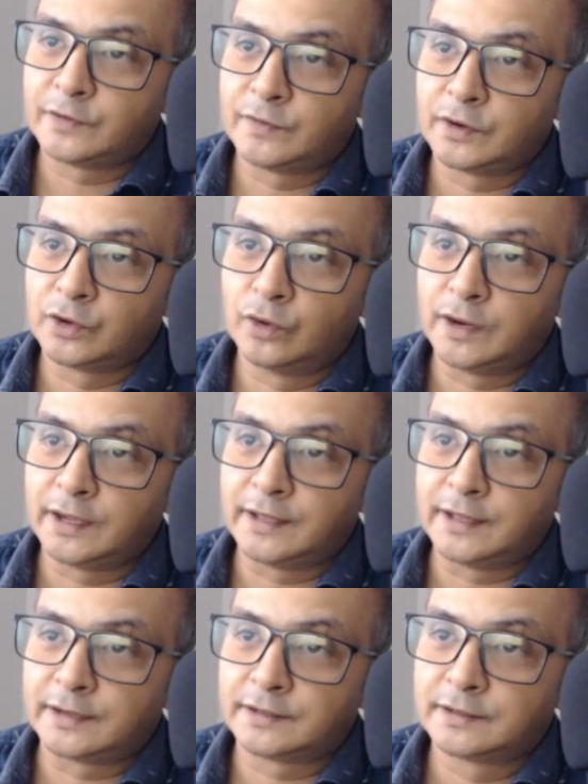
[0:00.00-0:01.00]
will go like
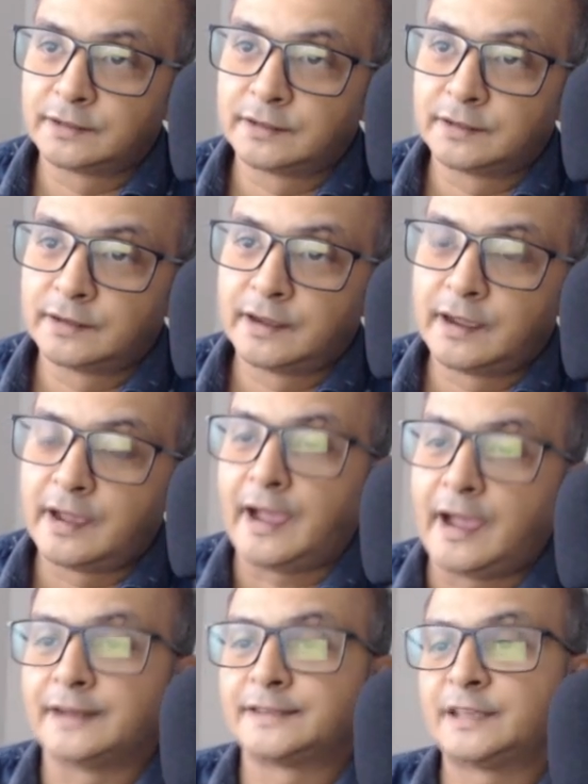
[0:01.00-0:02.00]
that.
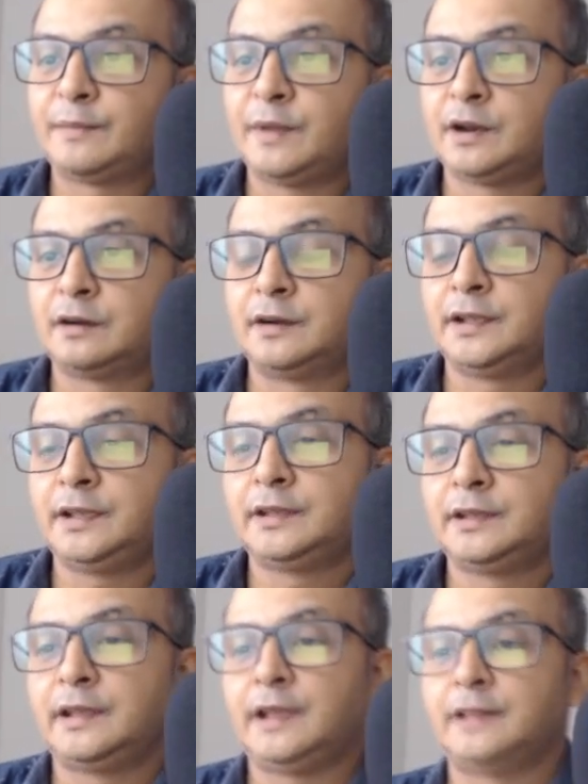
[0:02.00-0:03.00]
And
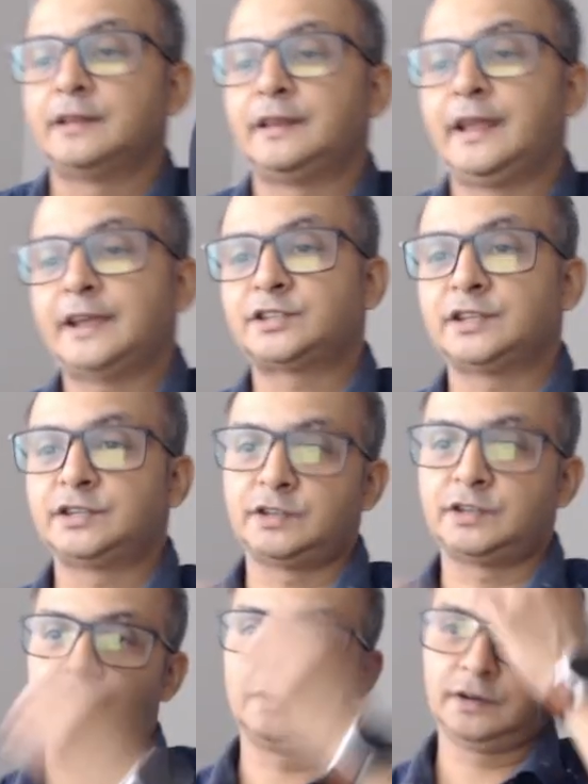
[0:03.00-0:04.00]
similarly, in the next
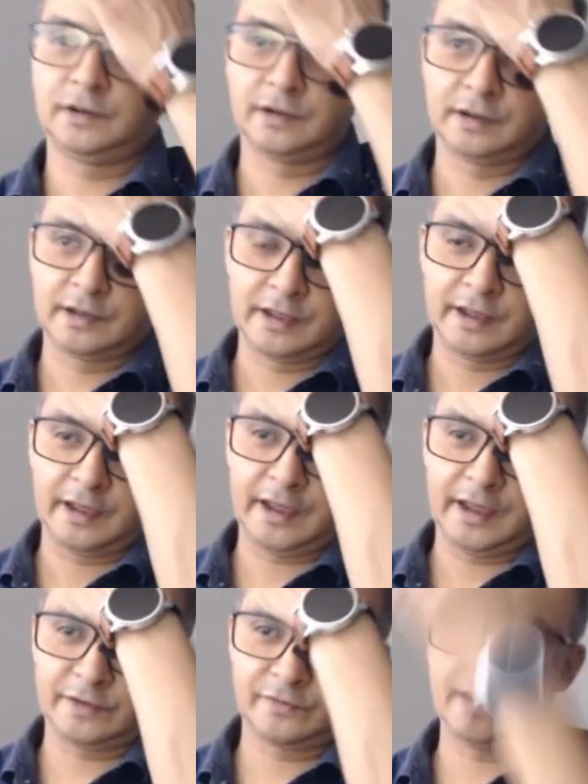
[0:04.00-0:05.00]
interval,
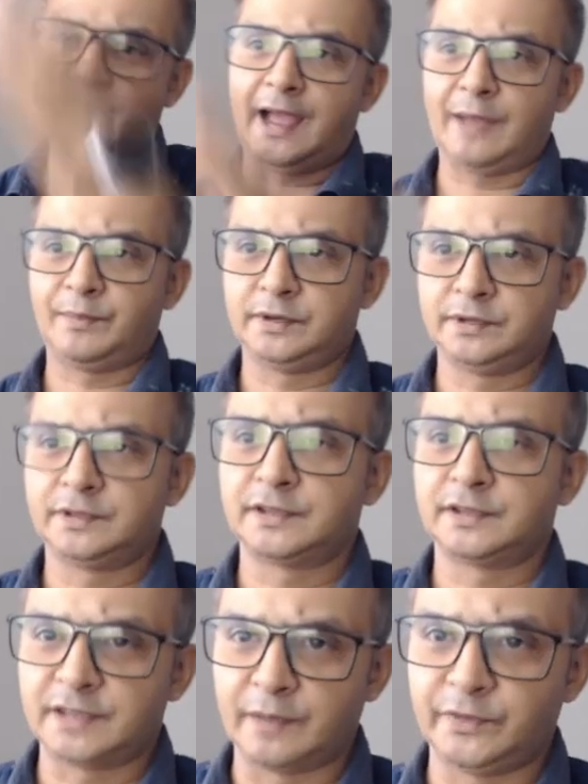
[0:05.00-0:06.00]
it will happen
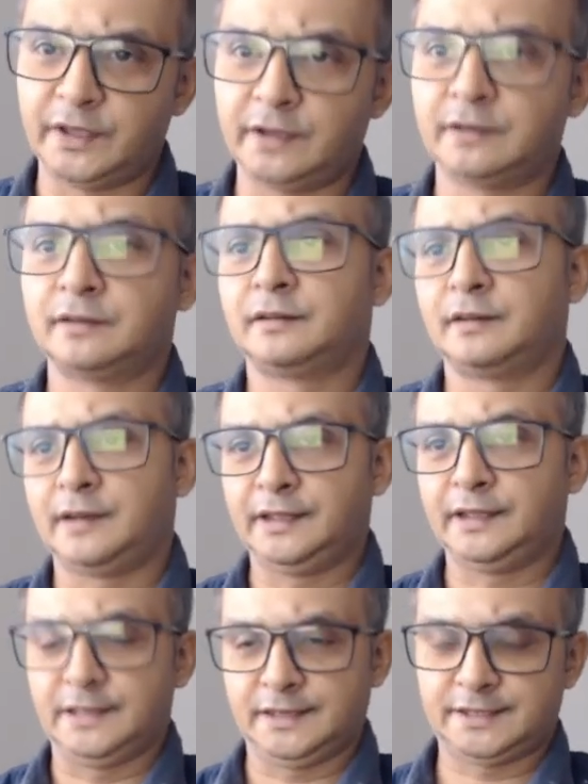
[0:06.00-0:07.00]
something
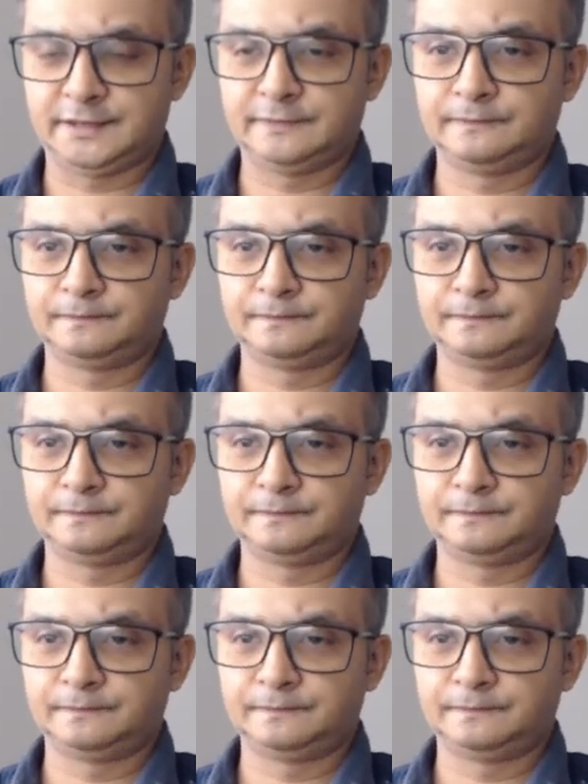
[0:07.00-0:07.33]
like this.